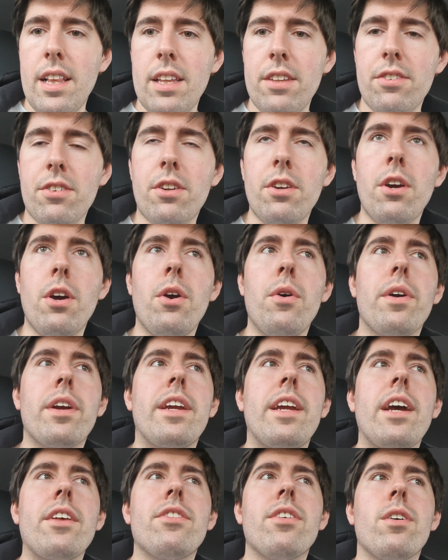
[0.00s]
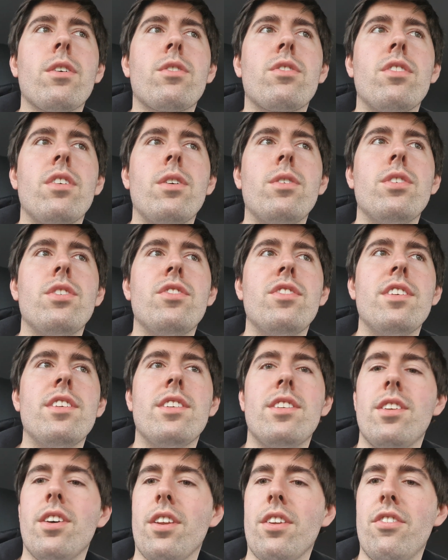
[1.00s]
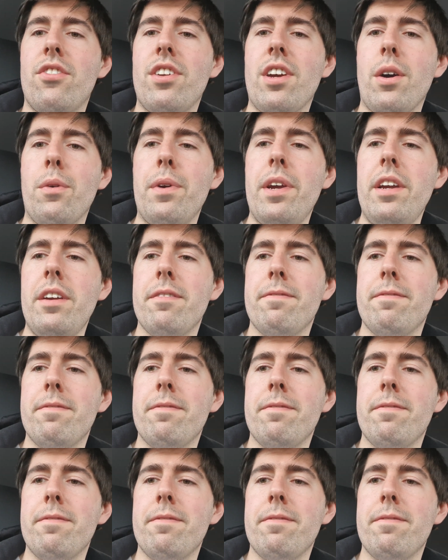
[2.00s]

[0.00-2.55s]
Let's go get our groceries done, shall we?